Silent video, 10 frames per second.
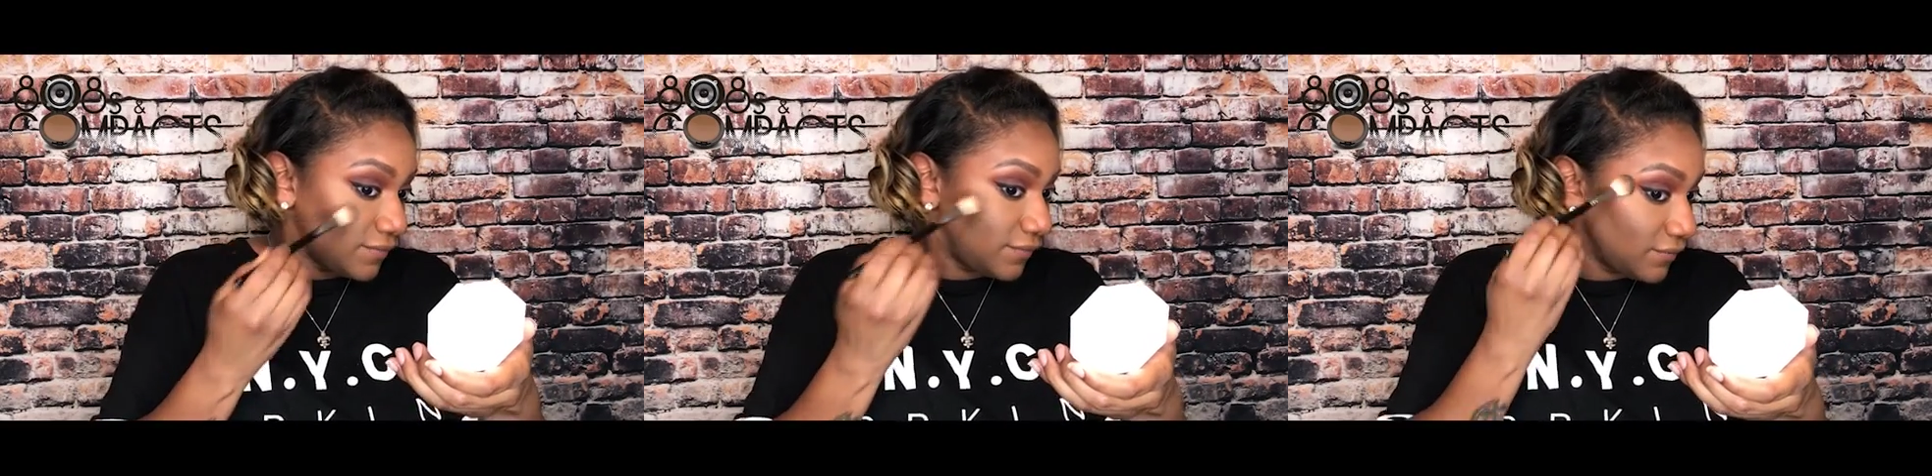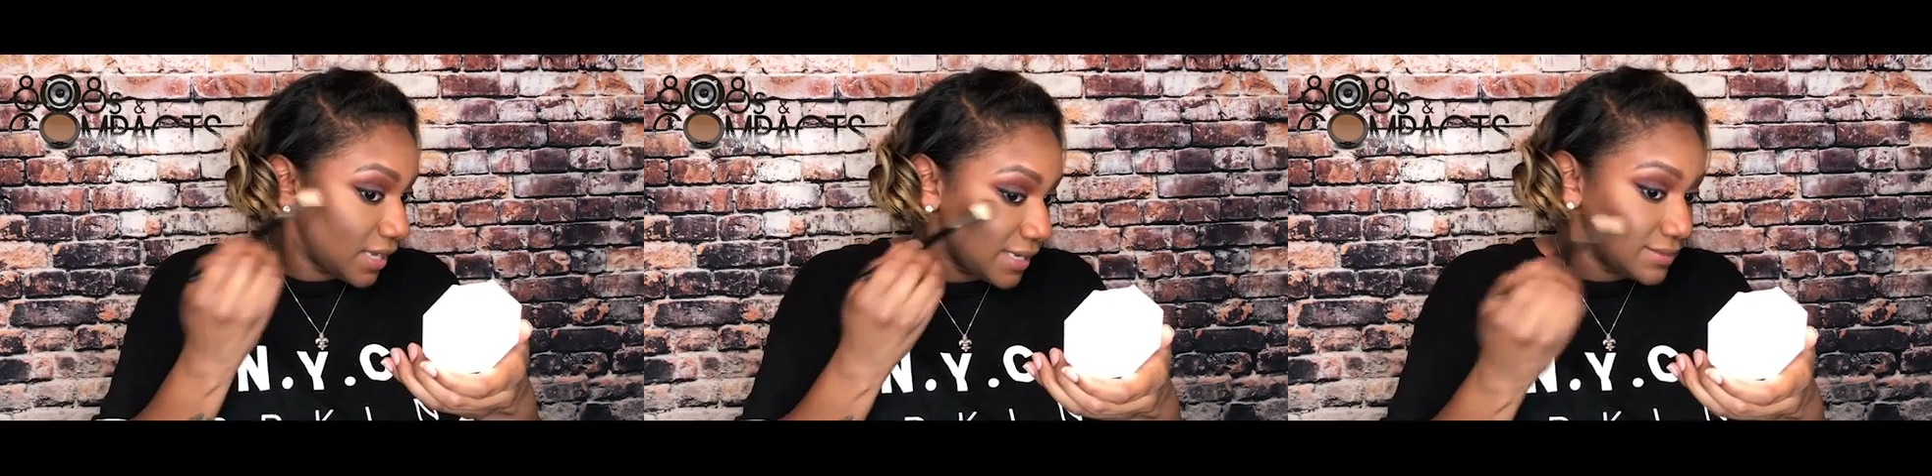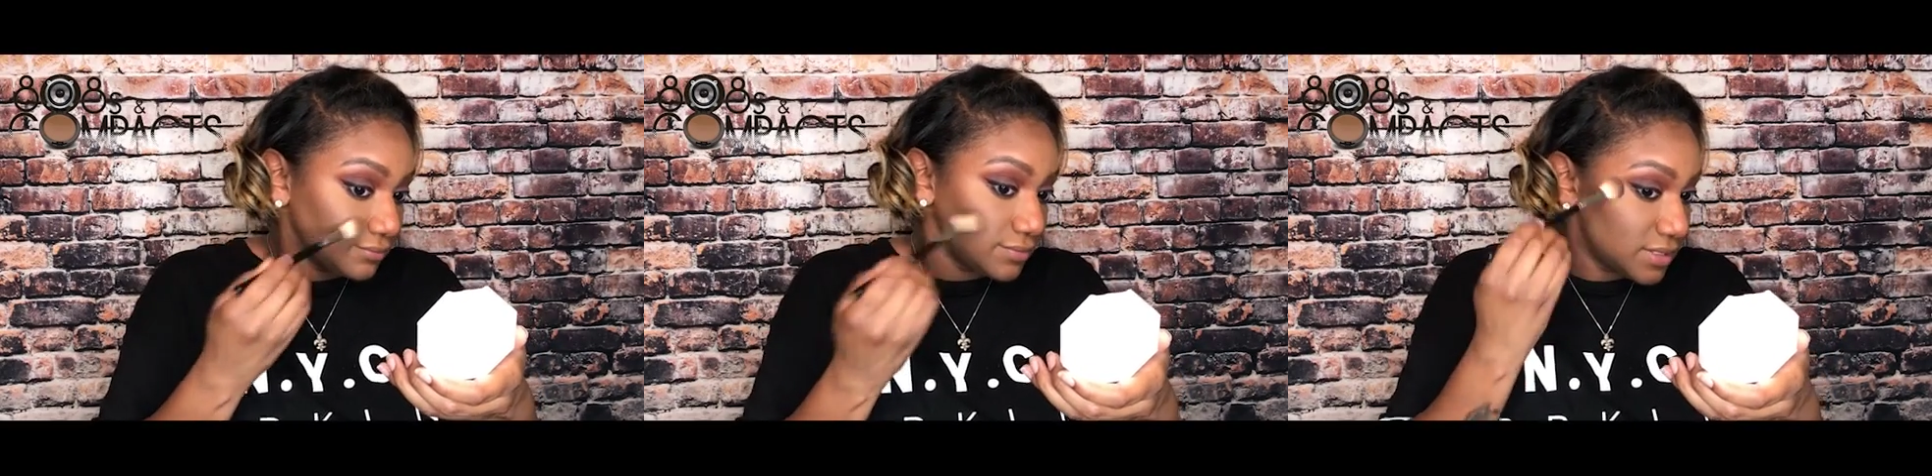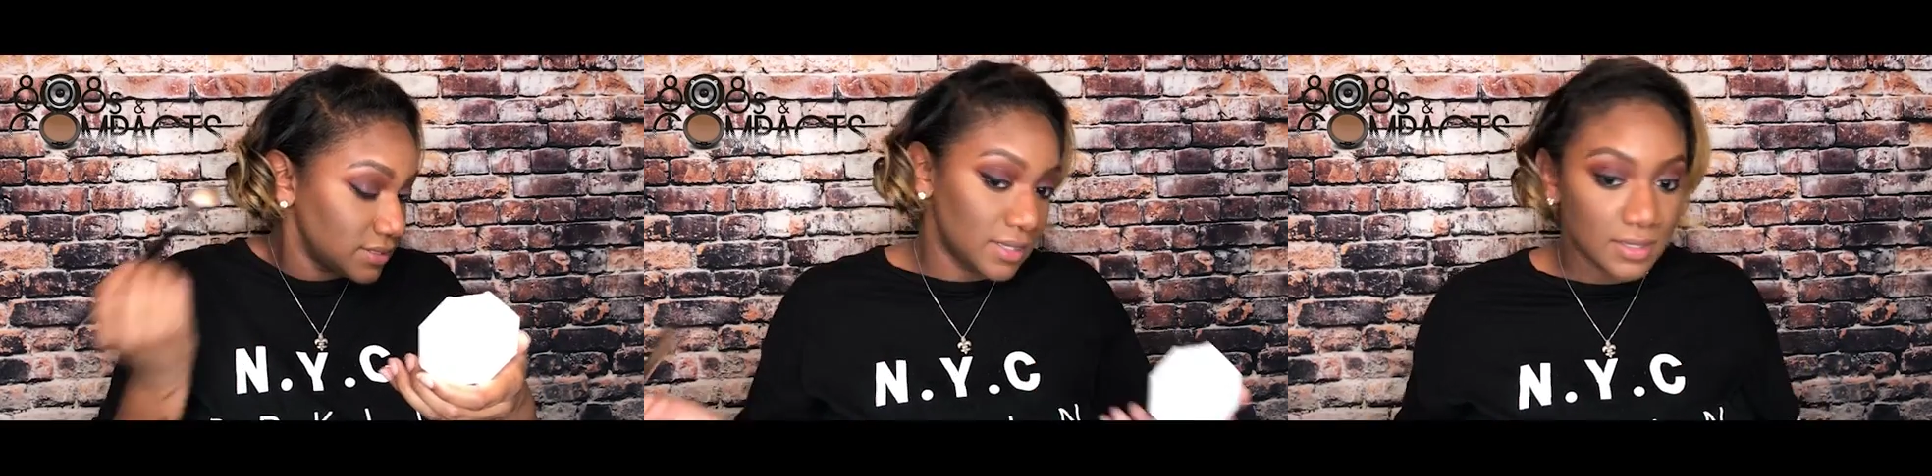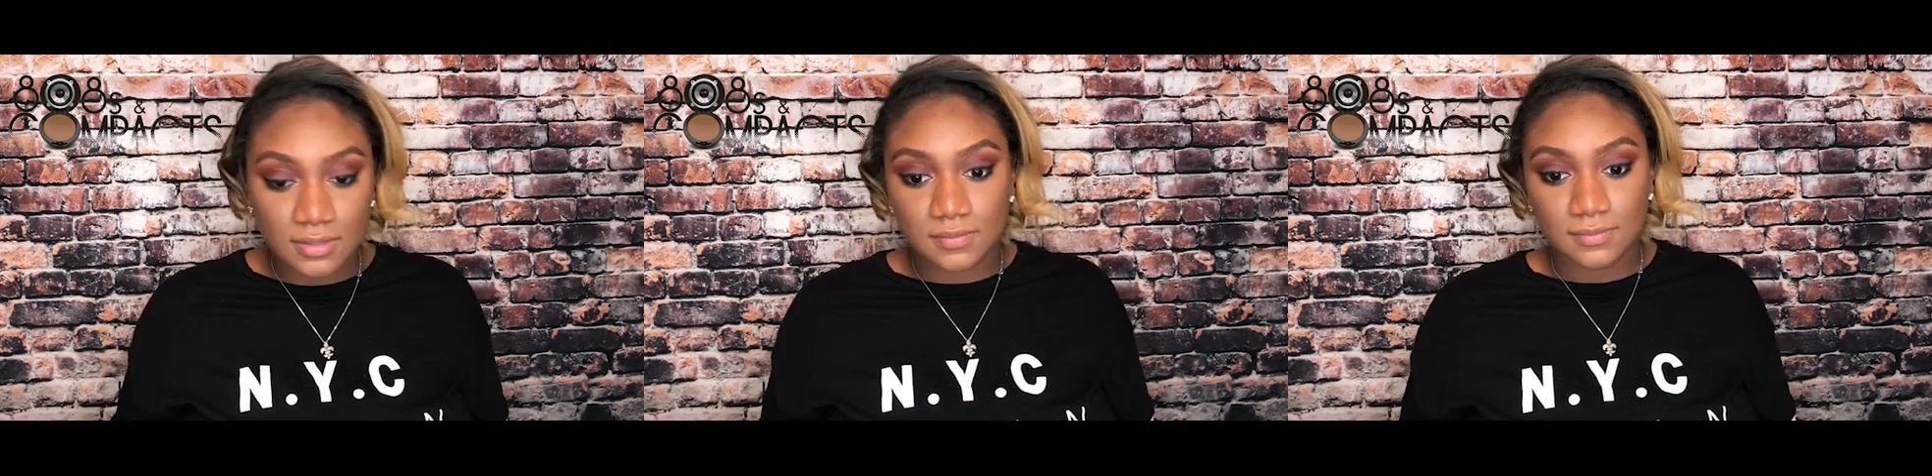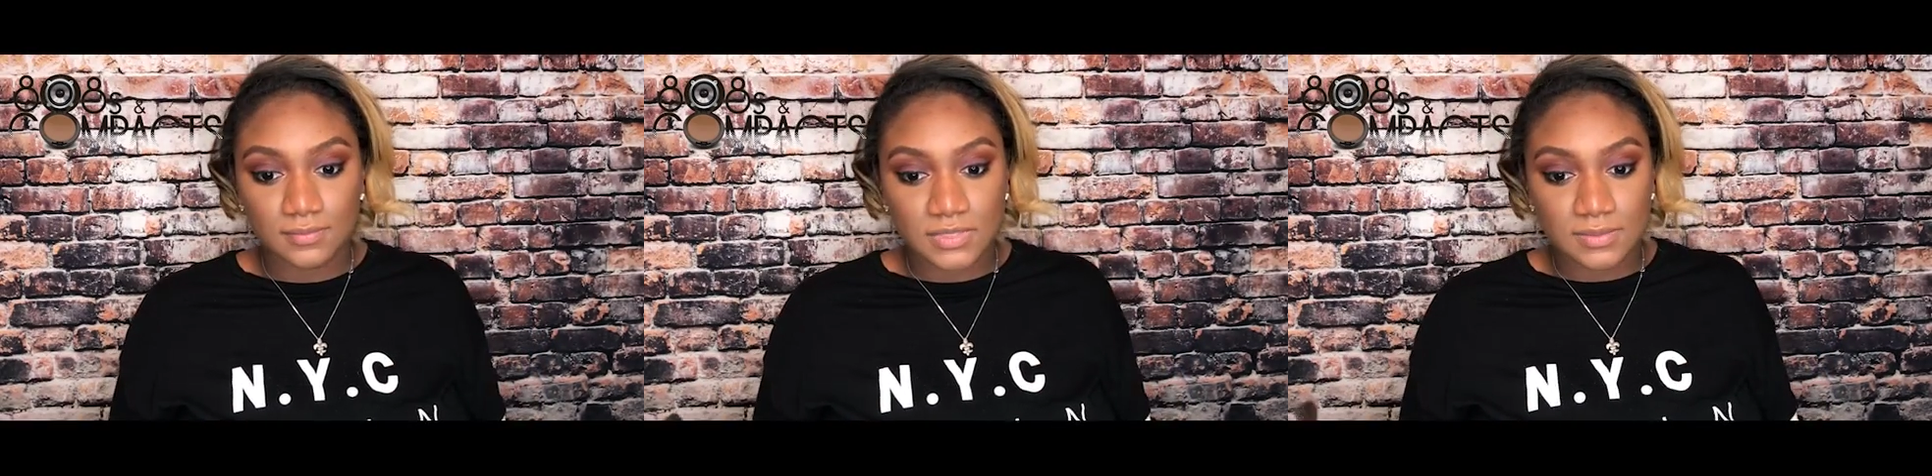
absolute favorite blushes,